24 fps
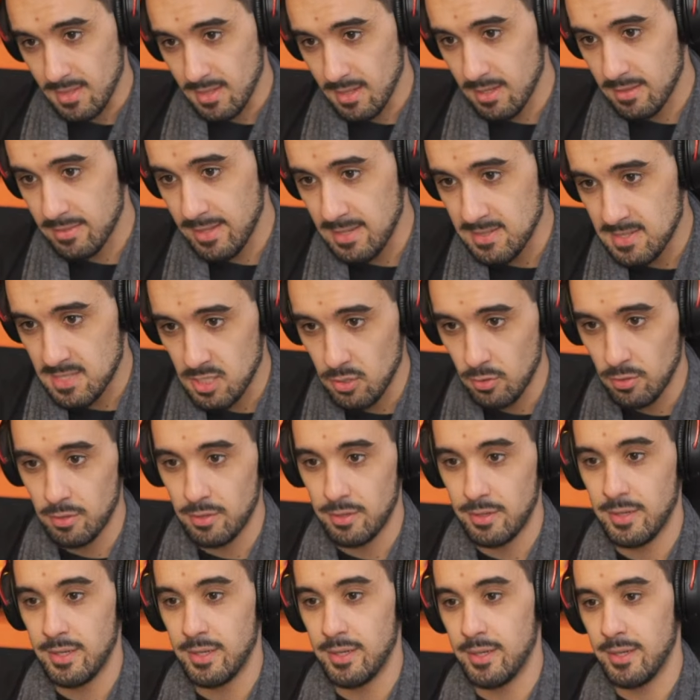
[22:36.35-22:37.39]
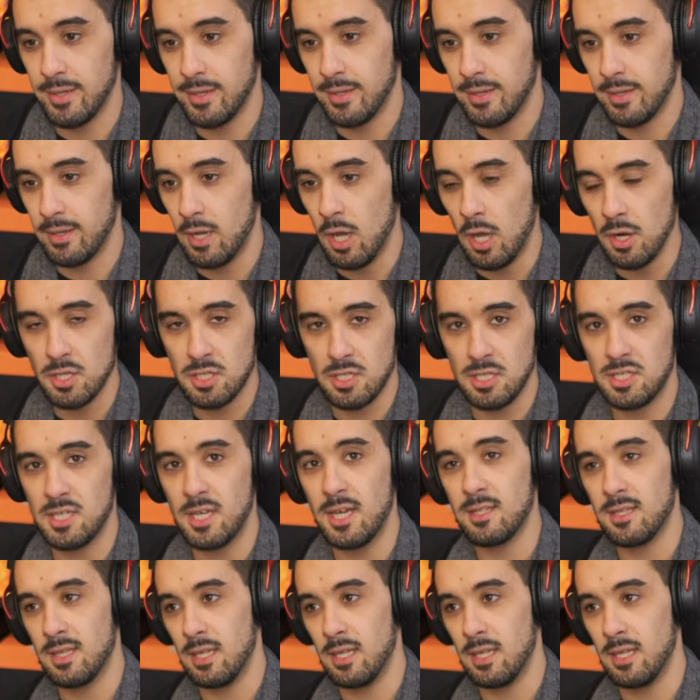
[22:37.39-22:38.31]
That's your, honestly chat,